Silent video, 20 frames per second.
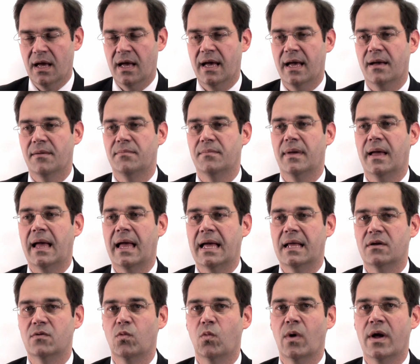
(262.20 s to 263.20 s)

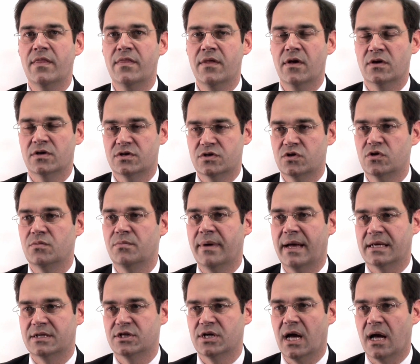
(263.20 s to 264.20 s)
And when those two
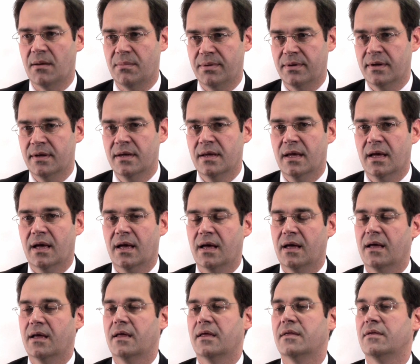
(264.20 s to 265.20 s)
match up,
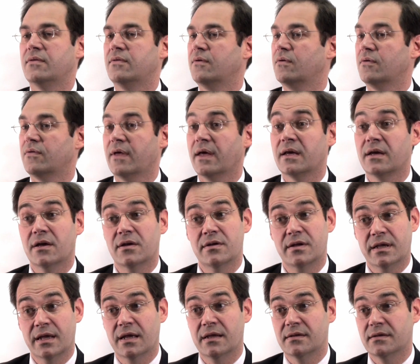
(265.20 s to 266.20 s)
you're then going to
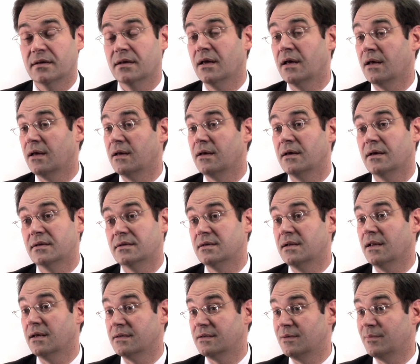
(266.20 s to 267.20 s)
get a
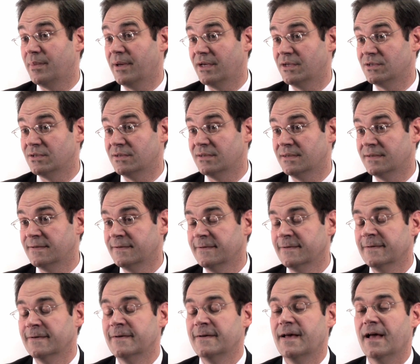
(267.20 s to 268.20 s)
delighted patient.
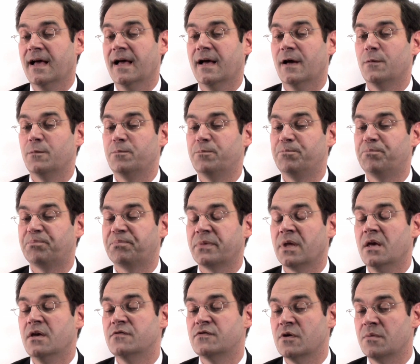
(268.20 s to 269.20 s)

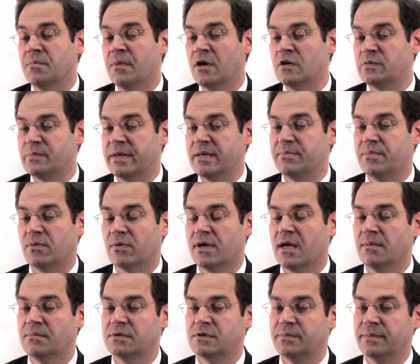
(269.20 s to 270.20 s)
So most people
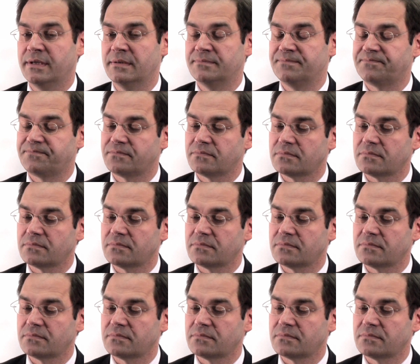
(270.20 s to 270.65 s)
come to me